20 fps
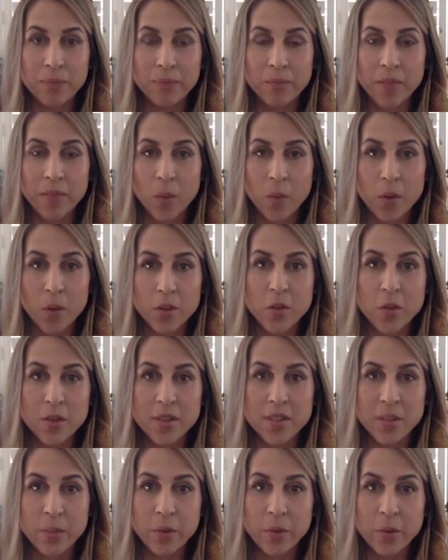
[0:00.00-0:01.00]
work
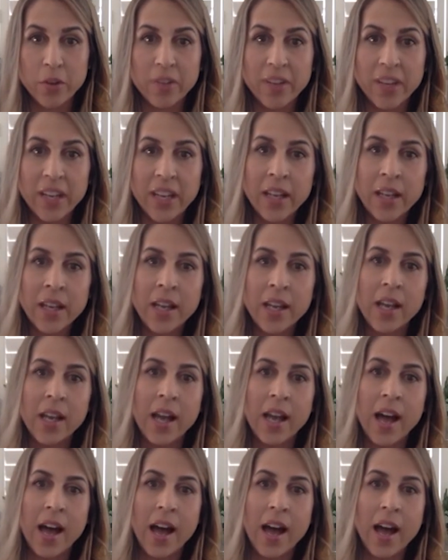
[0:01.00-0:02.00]
towards improving.
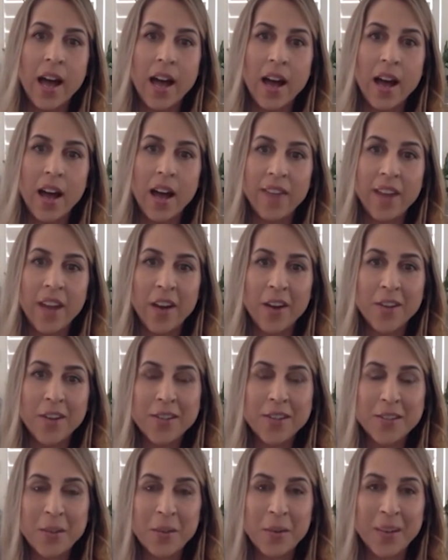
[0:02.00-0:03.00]
That
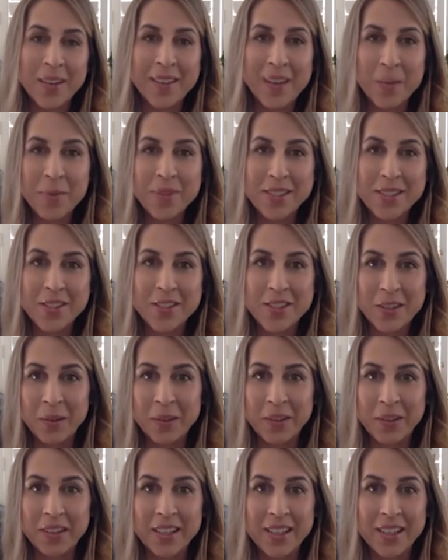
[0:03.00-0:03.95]
also in that position, it really